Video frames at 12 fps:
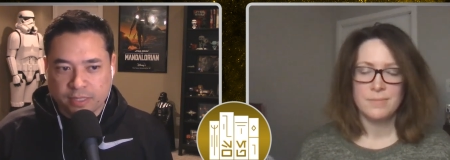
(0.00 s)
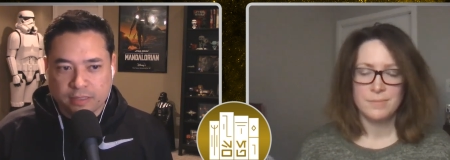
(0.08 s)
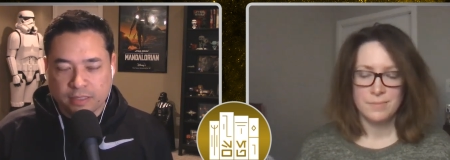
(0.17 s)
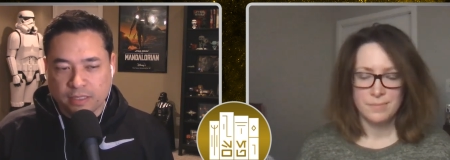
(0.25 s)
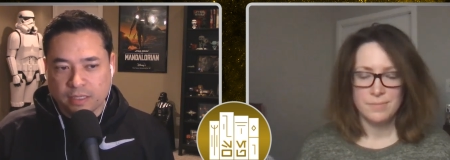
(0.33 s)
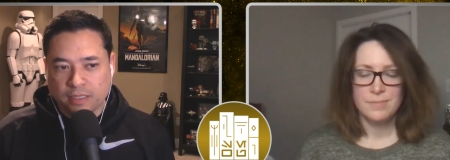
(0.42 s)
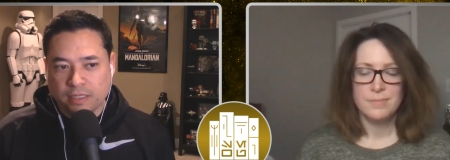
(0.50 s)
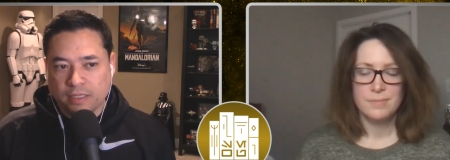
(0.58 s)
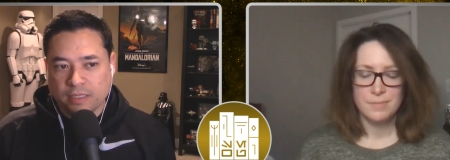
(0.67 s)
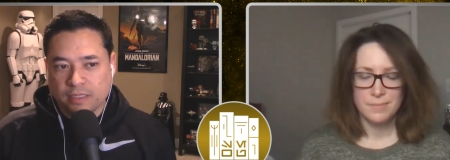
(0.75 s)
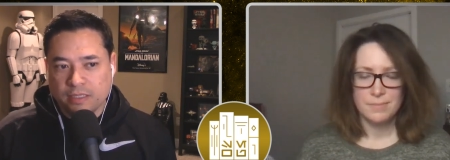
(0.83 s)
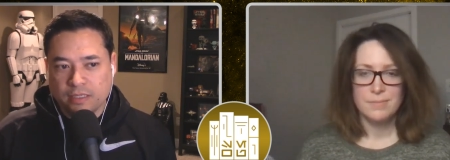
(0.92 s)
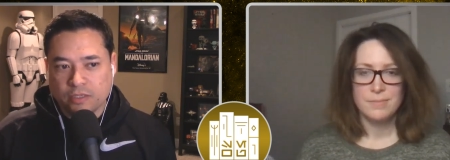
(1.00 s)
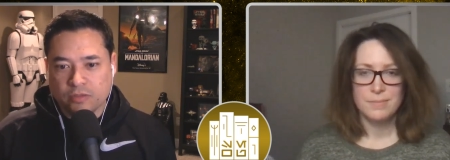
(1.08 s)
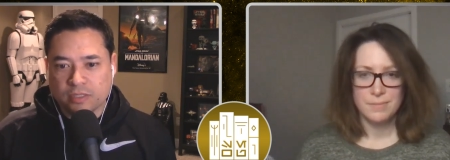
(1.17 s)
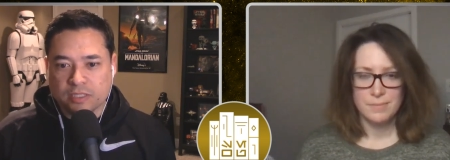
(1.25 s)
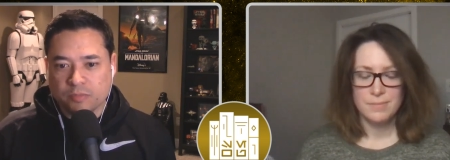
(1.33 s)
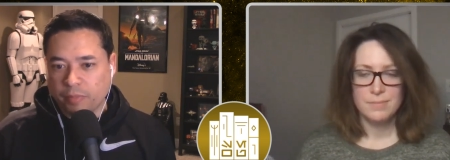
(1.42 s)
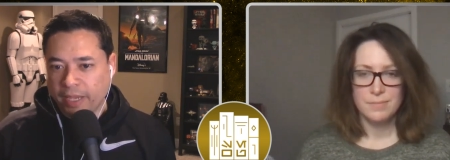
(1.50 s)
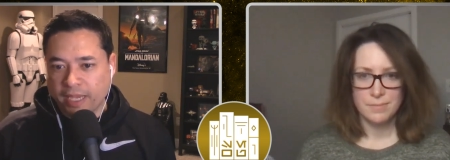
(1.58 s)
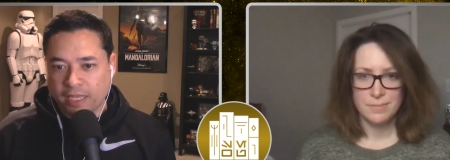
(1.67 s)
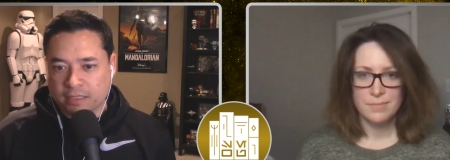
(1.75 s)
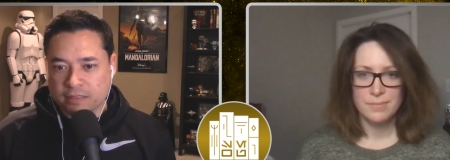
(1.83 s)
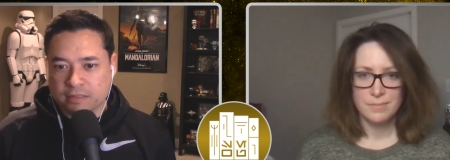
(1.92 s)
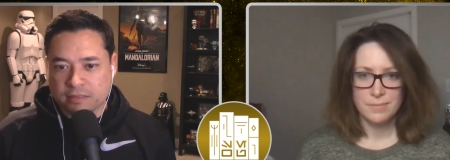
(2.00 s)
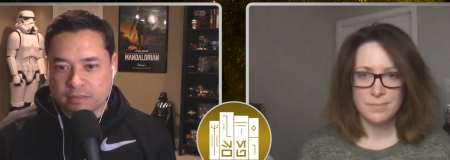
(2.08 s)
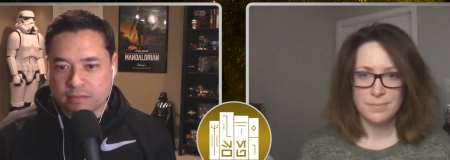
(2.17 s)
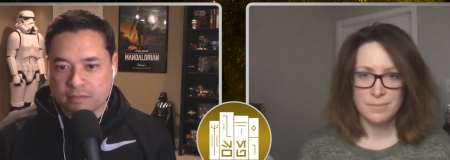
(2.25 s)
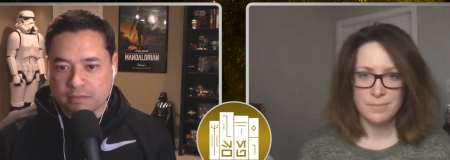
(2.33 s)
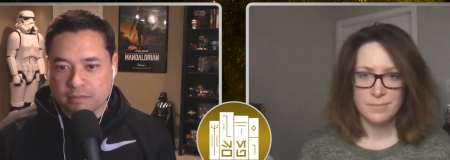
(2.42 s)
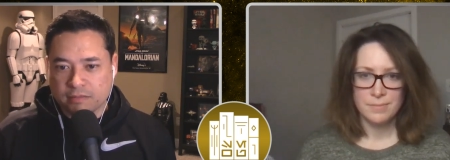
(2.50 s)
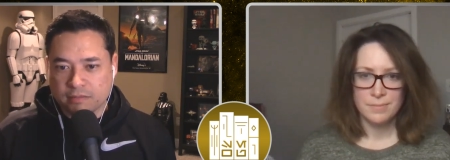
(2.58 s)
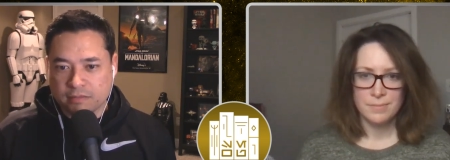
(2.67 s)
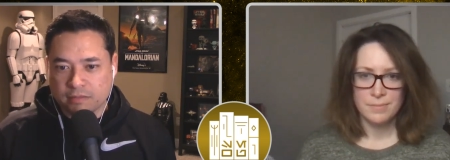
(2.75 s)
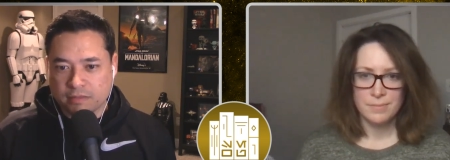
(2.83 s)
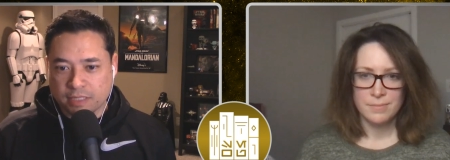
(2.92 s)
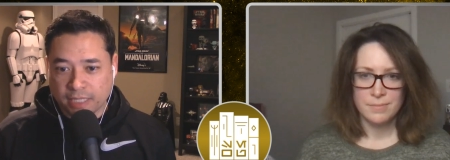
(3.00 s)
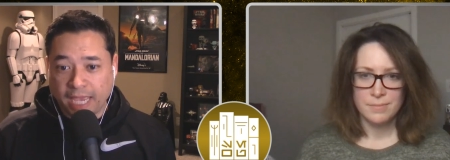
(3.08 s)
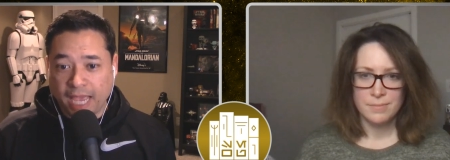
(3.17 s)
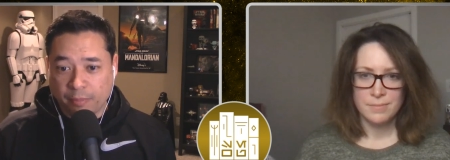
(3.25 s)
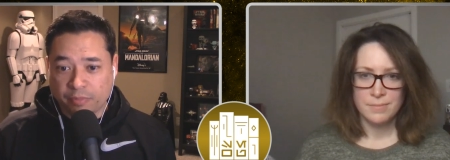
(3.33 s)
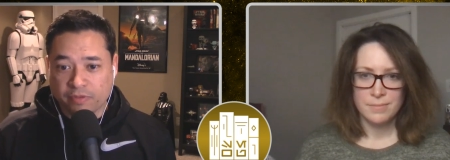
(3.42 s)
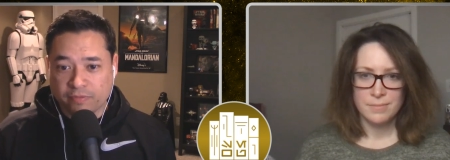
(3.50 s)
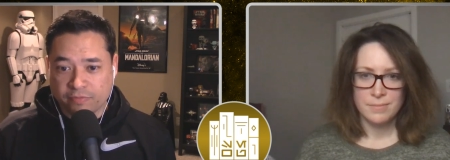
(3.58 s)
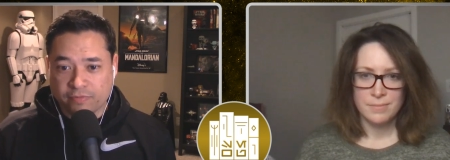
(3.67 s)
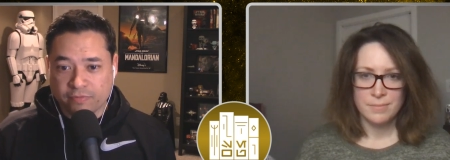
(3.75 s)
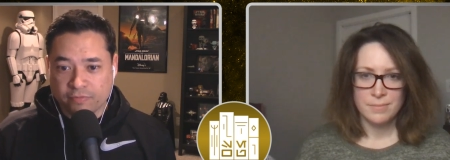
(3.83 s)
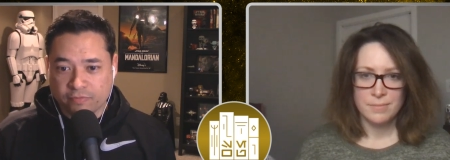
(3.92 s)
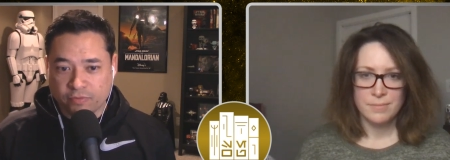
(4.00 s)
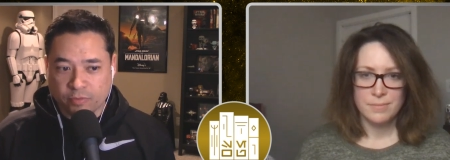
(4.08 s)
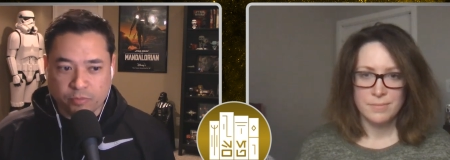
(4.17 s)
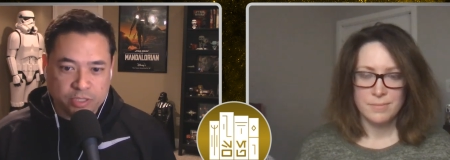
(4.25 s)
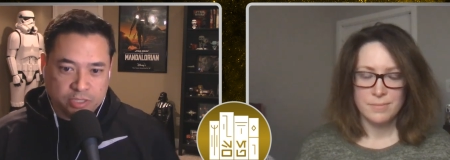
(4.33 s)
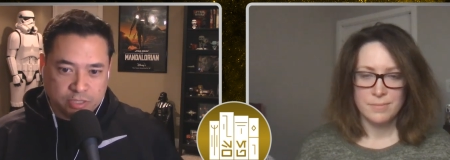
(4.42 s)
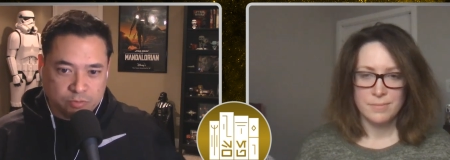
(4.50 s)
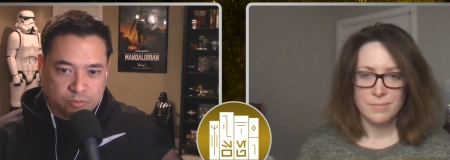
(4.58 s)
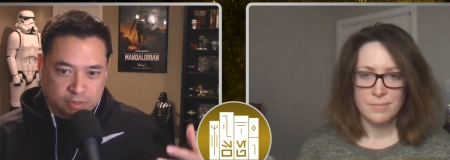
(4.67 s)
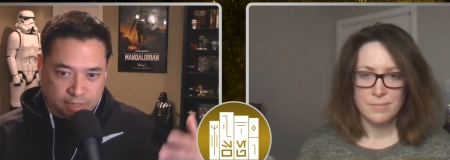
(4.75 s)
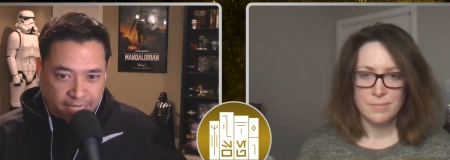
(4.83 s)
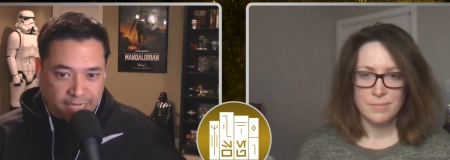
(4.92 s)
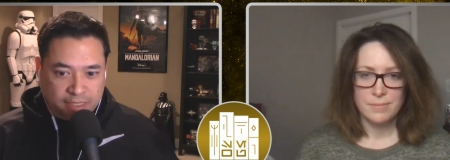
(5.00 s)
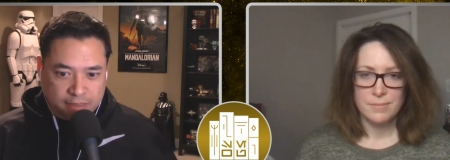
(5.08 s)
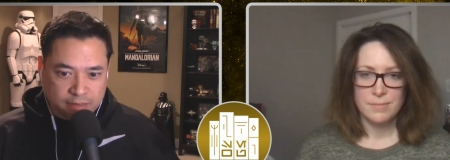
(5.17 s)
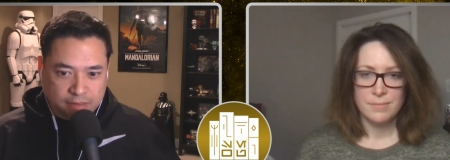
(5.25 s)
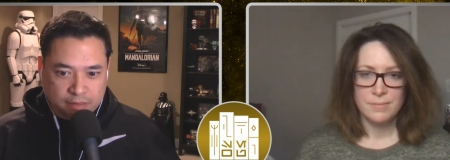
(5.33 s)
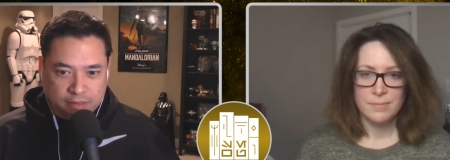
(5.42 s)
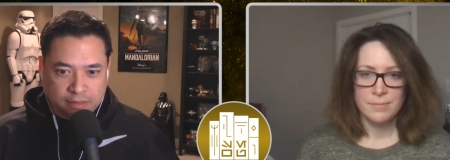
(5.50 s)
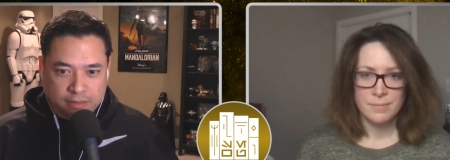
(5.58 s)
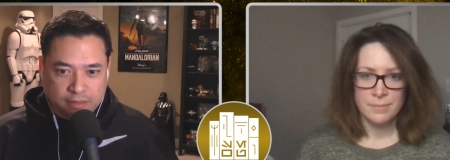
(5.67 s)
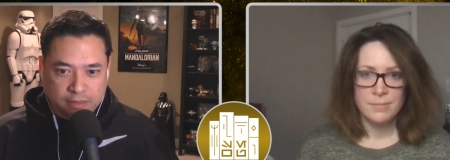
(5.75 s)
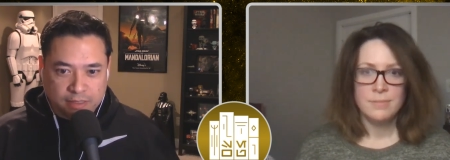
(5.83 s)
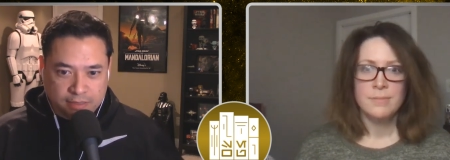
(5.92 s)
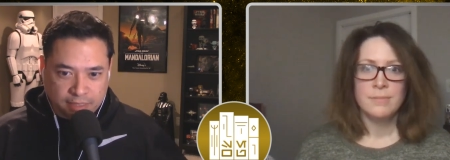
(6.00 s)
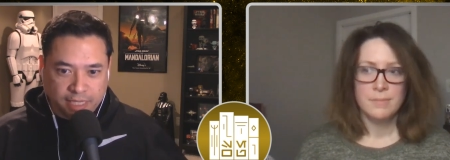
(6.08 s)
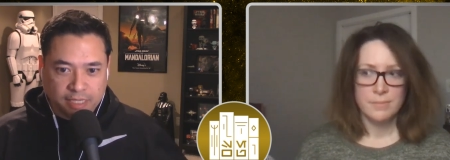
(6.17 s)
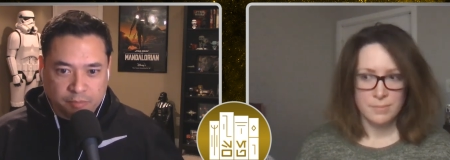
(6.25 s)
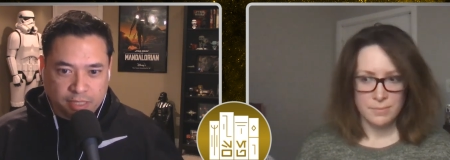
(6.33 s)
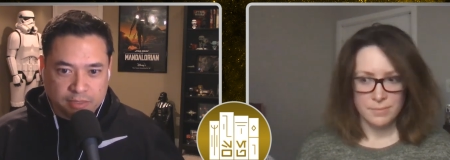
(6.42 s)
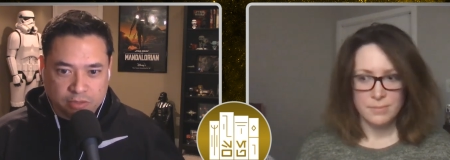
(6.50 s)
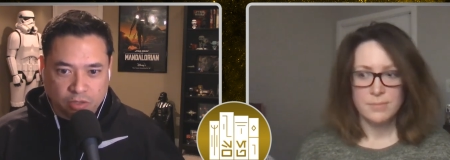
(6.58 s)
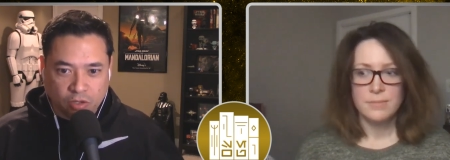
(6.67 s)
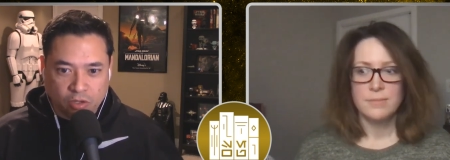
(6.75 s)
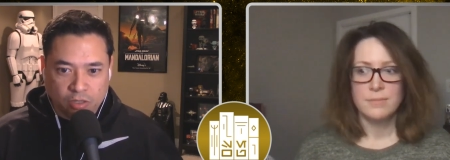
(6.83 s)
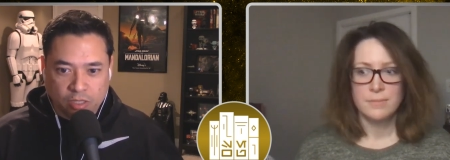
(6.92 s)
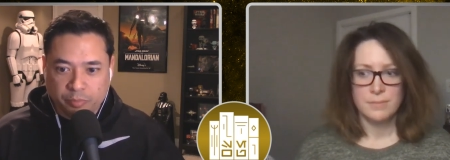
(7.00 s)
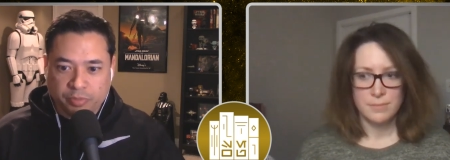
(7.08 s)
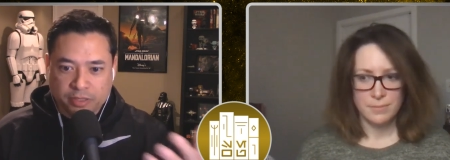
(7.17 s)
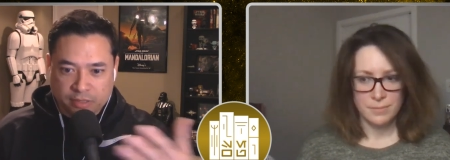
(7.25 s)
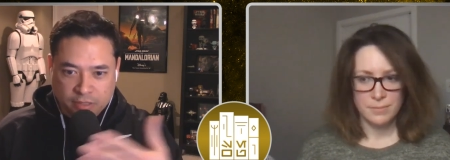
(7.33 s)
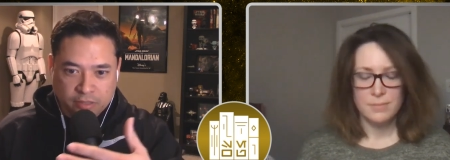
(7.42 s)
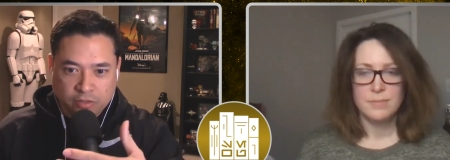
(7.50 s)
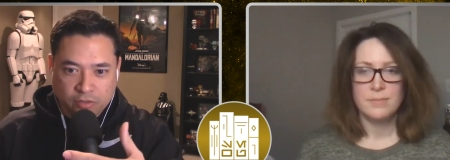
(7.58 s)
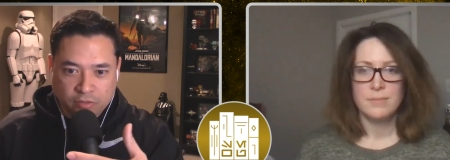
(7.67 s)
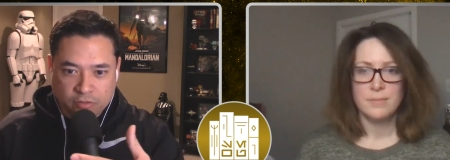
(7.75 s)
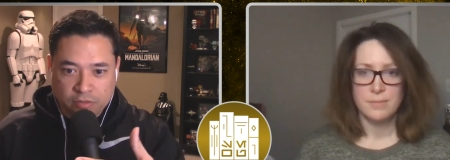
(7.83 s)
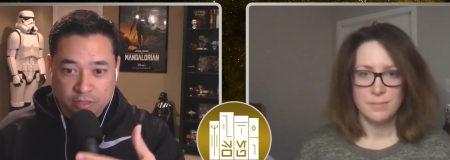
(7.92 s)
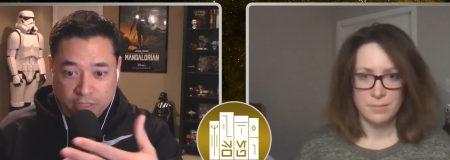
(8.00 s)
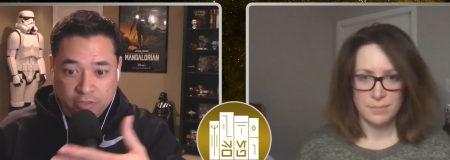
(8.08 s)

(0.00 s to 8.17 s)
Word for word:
Speaker 1: But, you know, this spans the gap of from when she was eight and taken by Saul up until